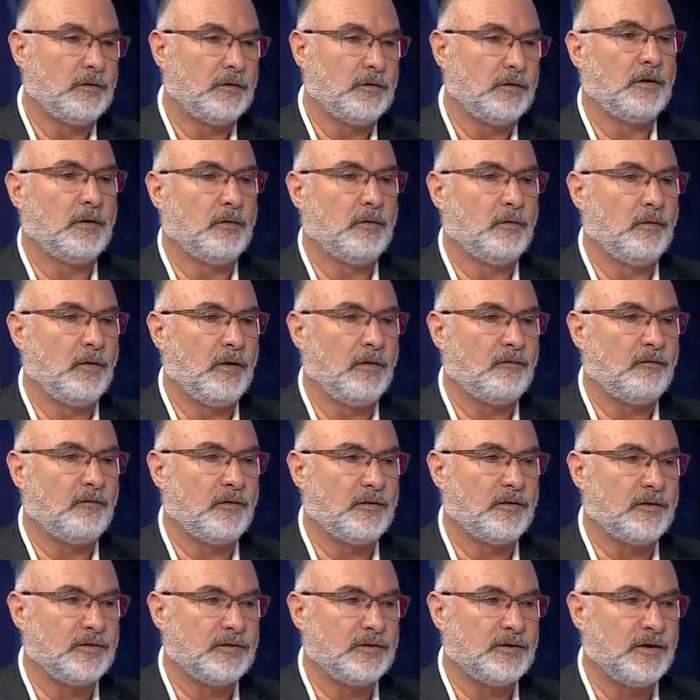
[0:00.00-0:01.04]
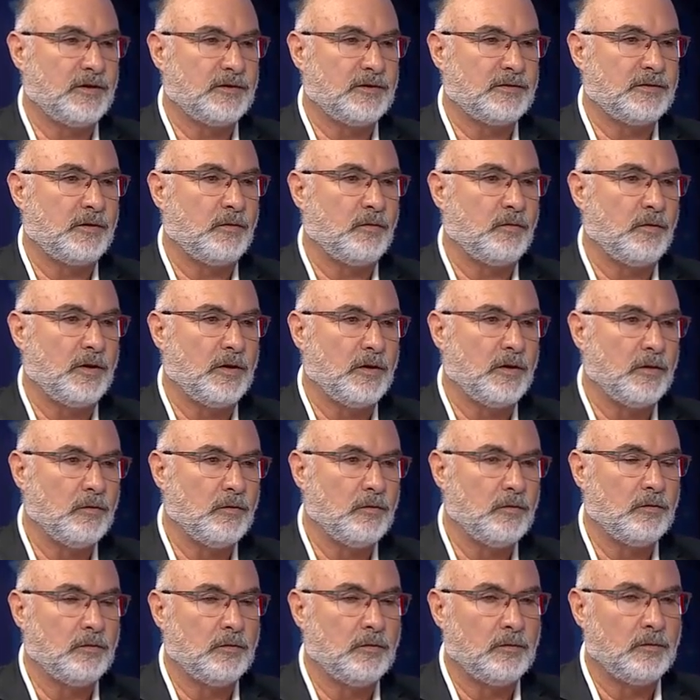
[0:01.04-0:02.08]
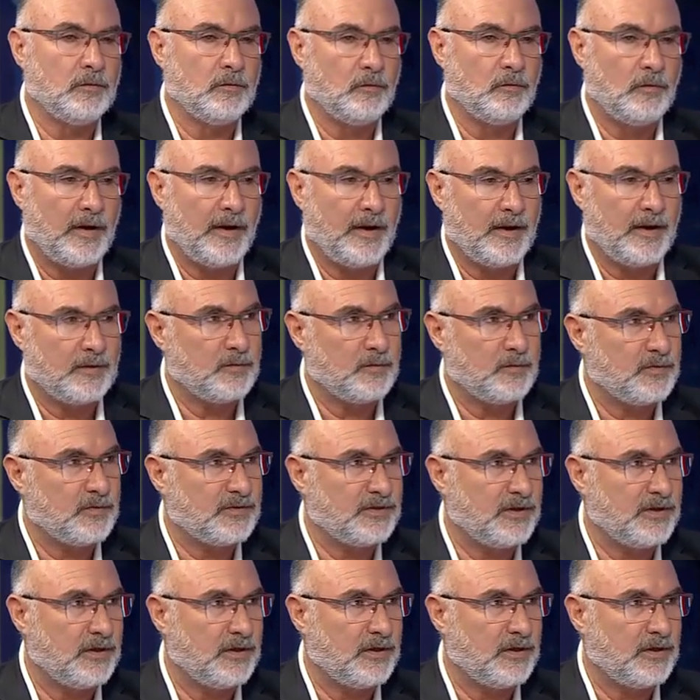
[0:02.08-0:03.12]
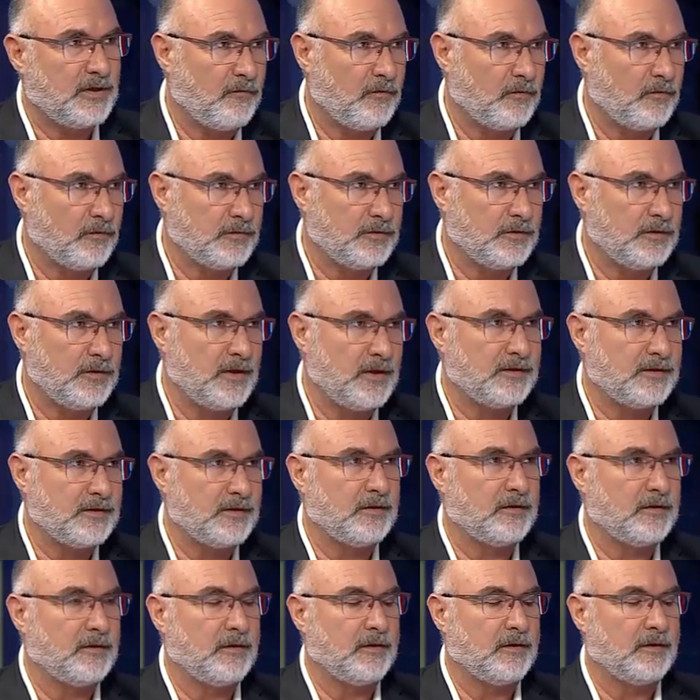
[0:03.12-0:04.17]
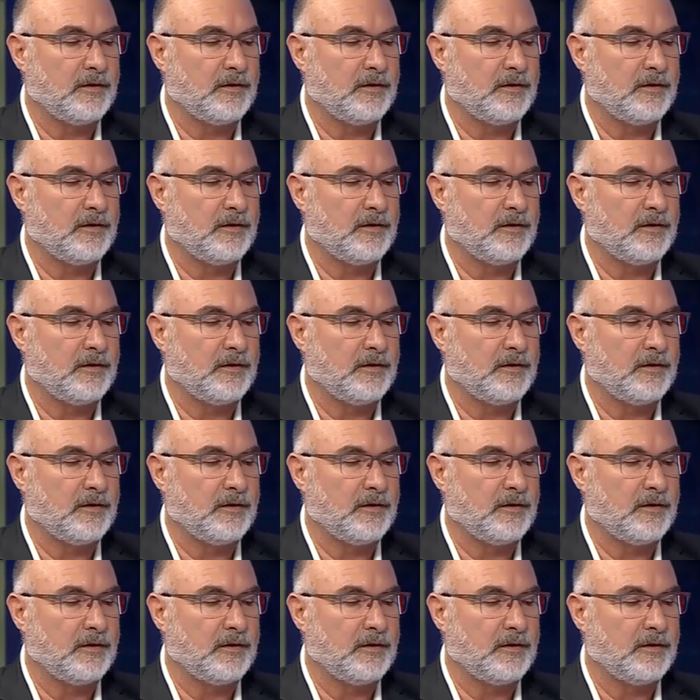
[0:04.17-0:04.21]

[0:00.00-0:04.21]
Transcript: We have to understand that we can do 100% efforts. It doesn't